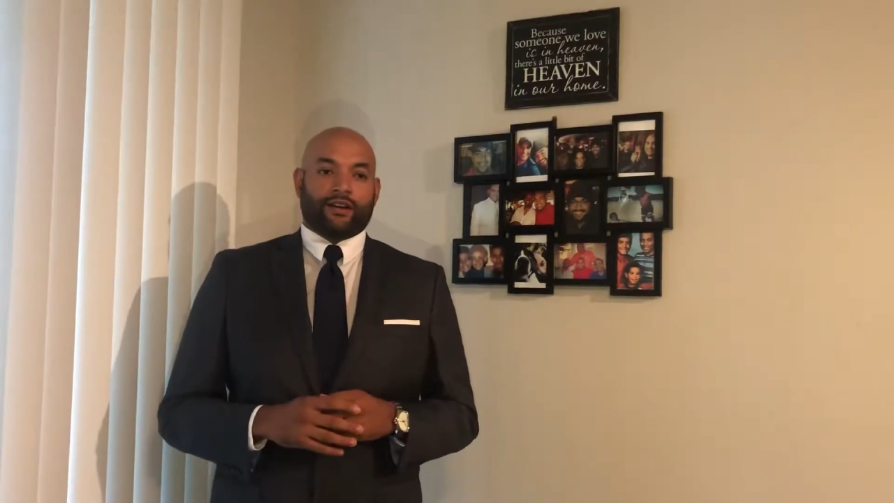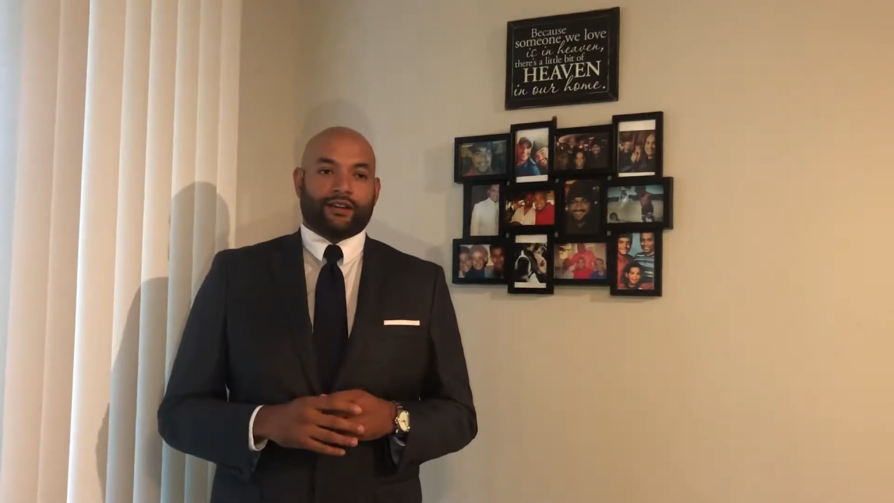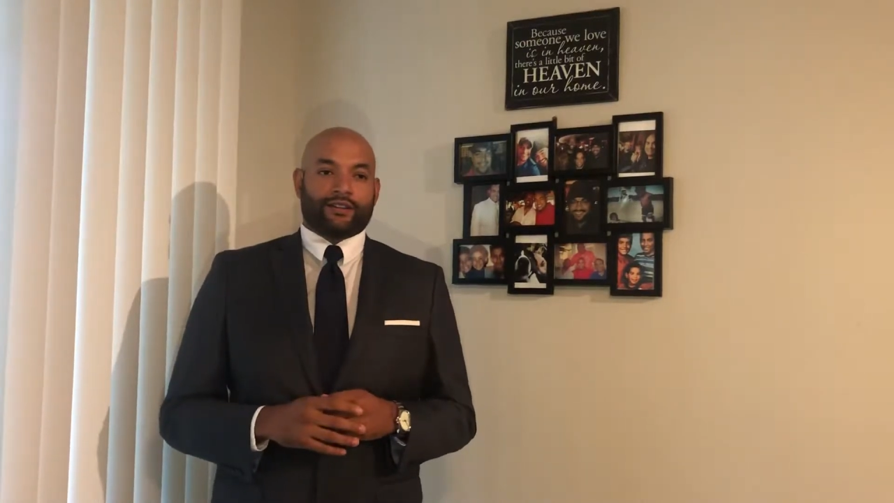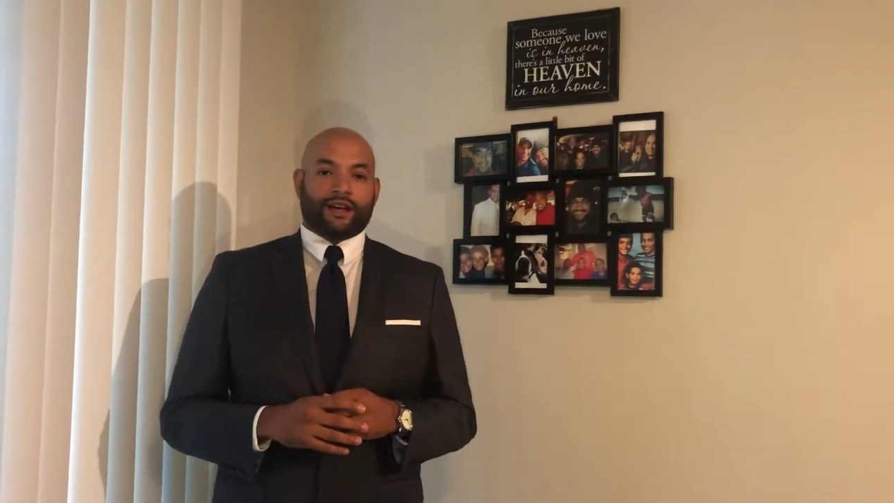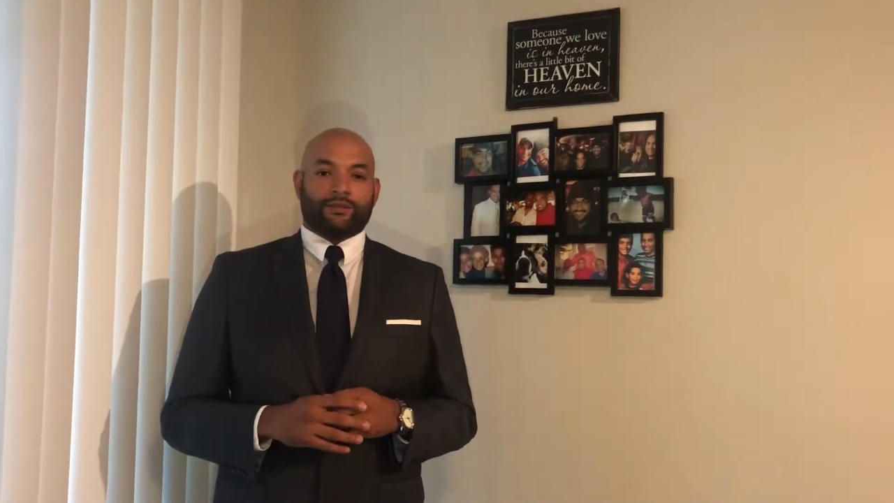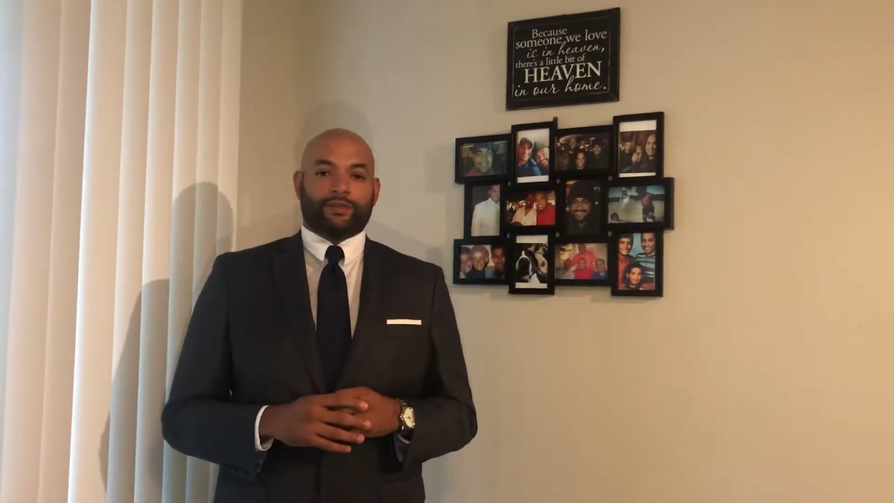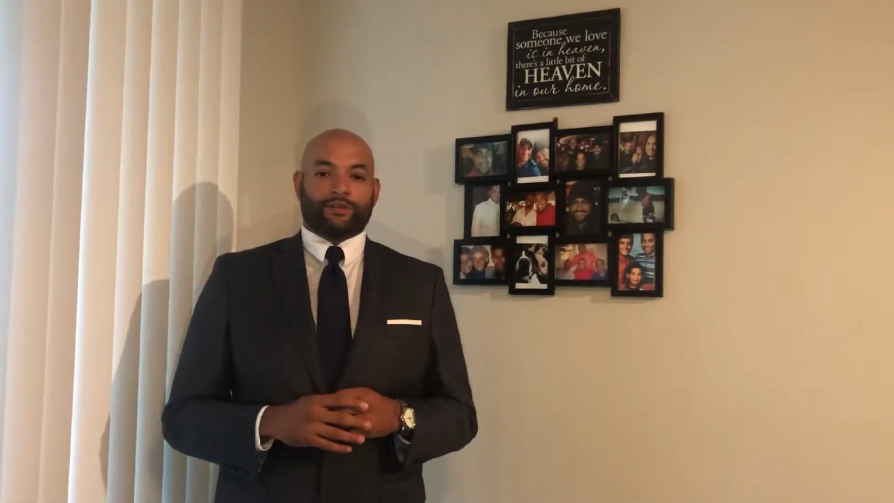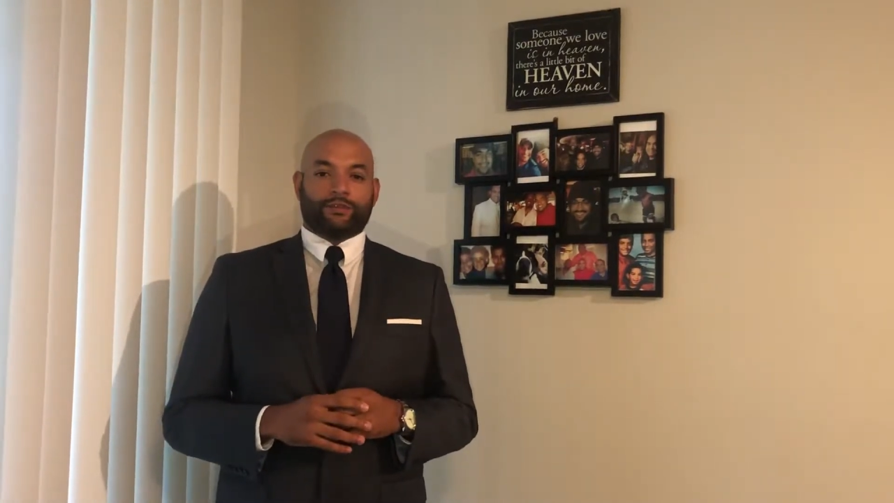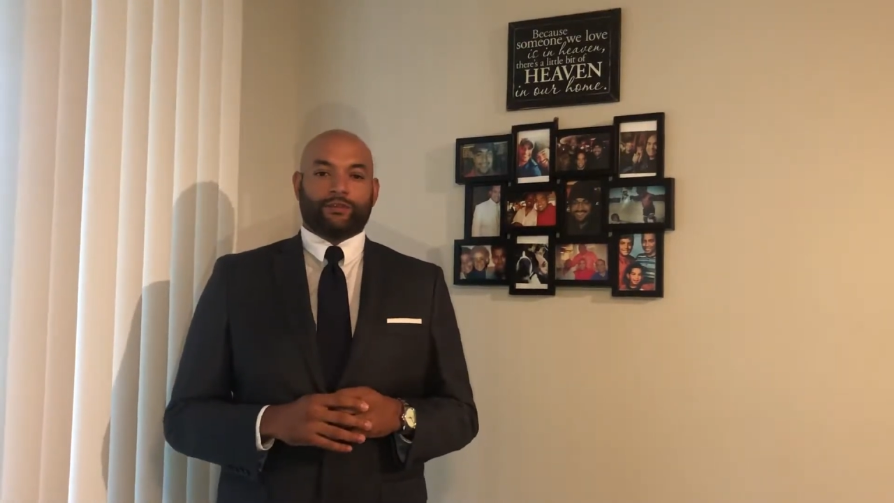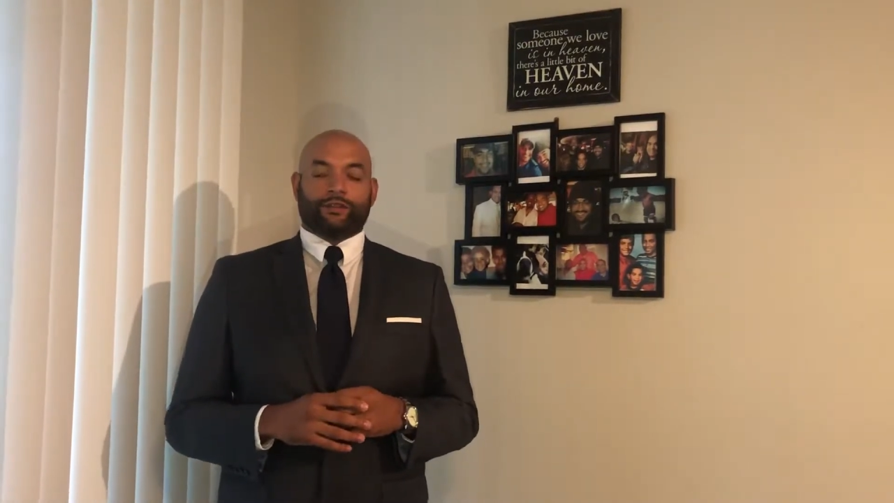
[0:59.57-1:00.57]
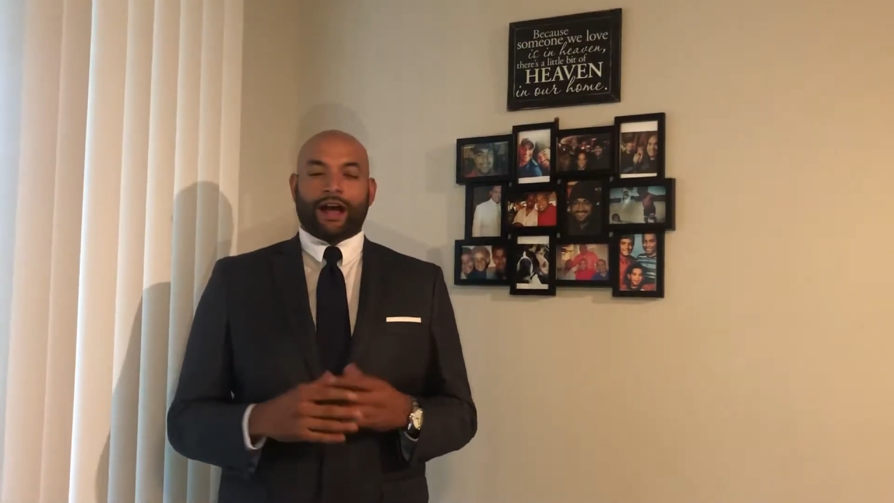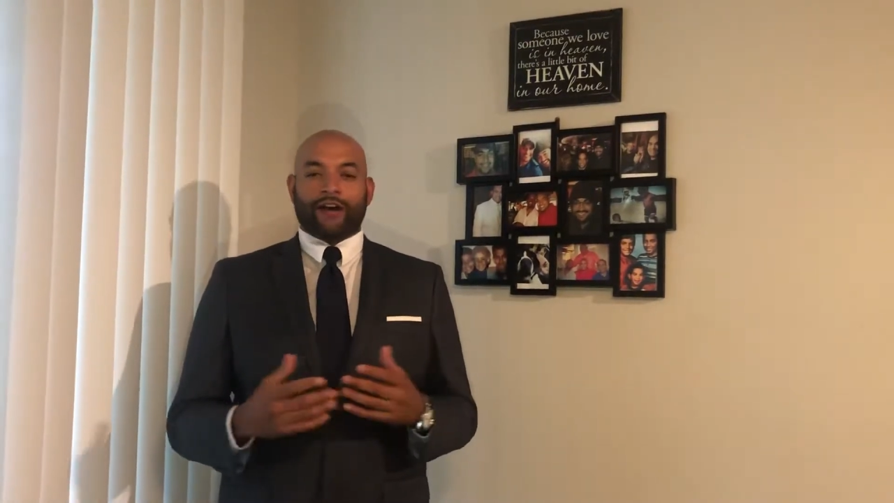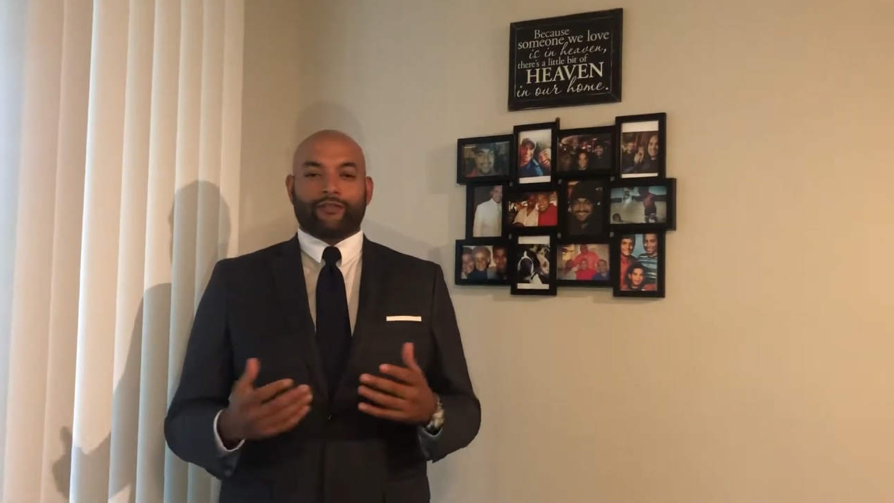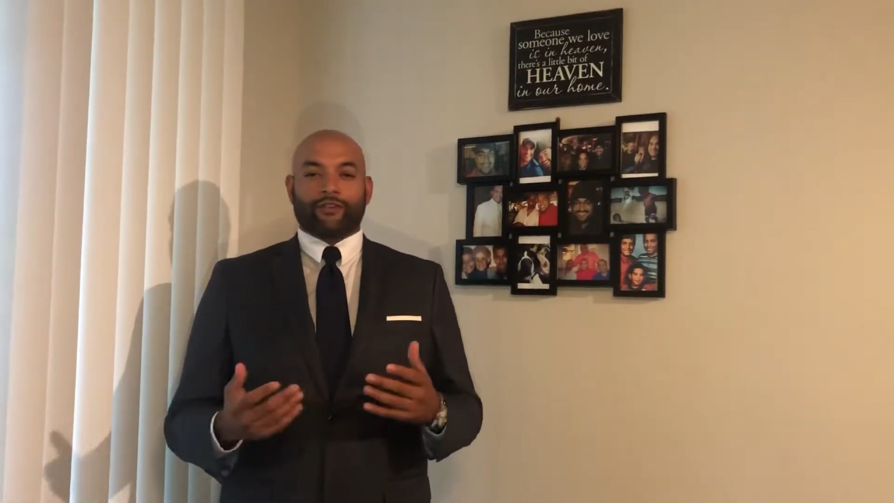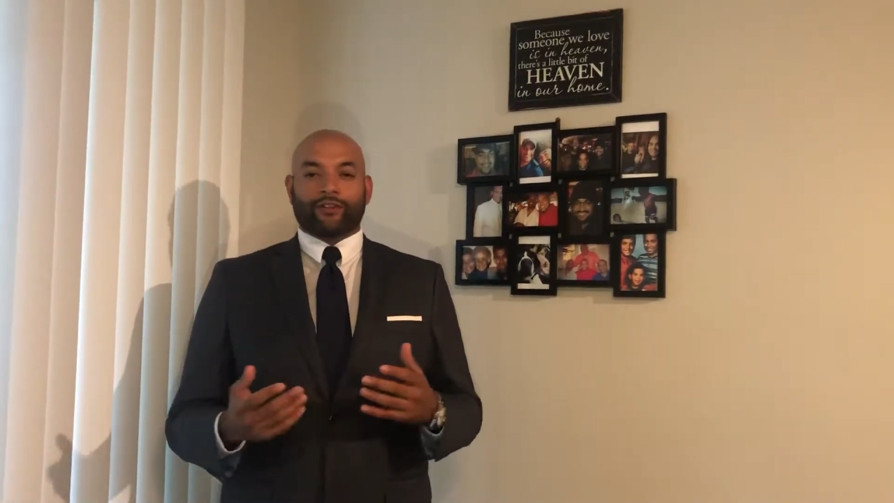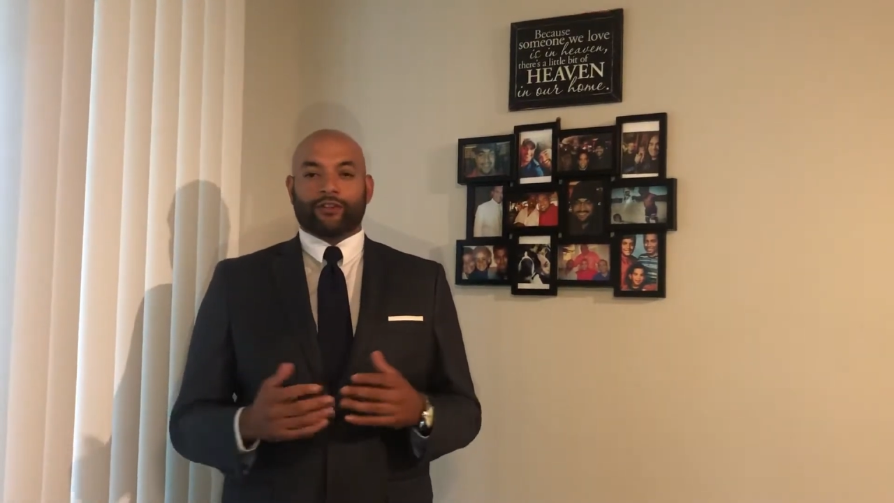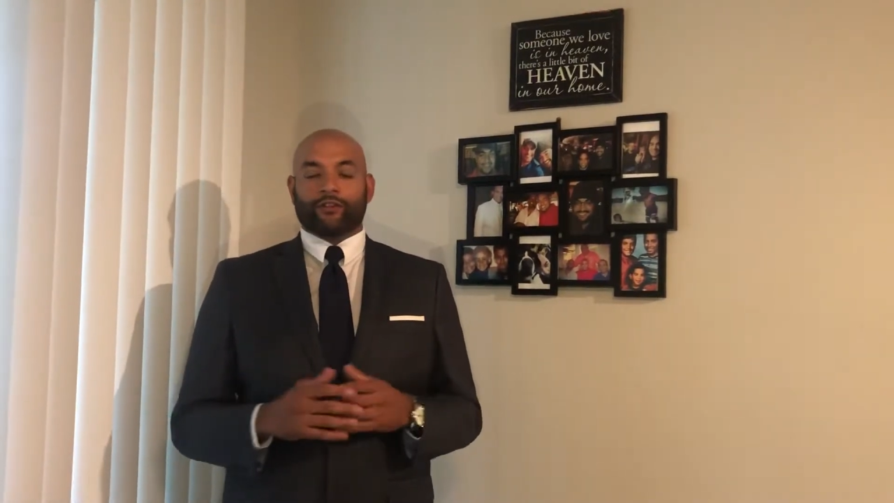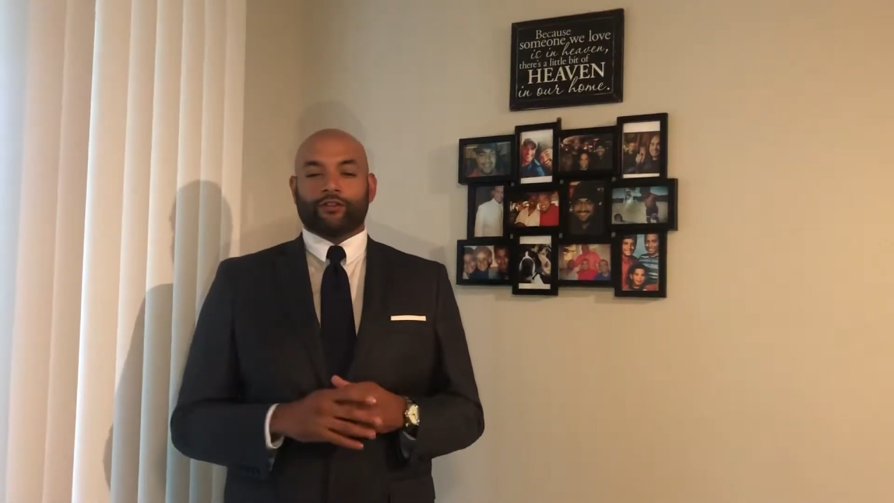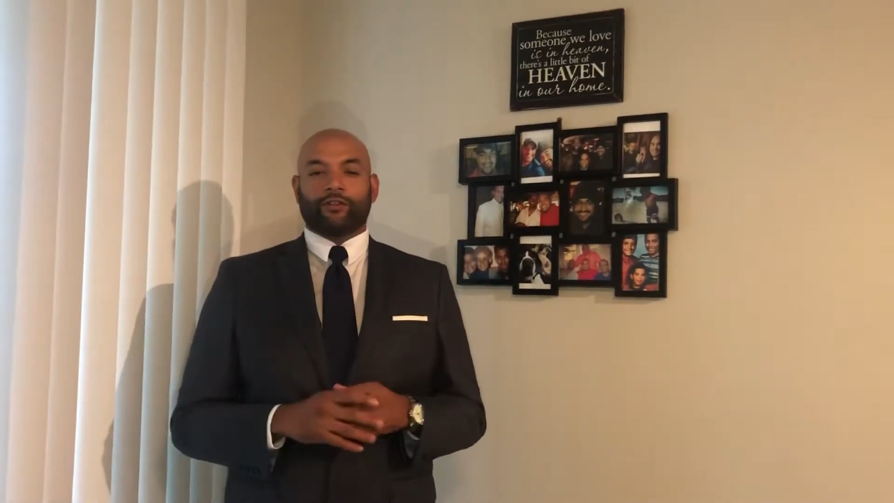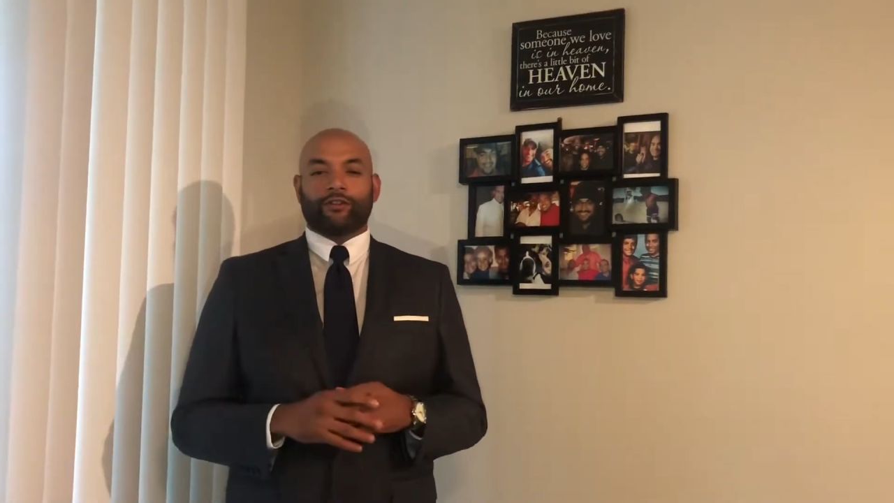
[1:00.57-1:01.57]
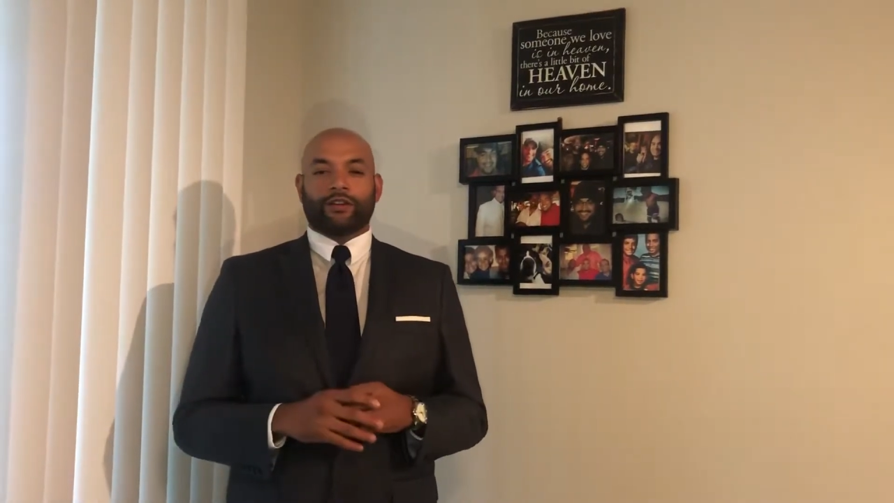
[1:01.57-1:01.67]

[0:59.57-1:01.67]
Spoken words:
a time to laugh a little,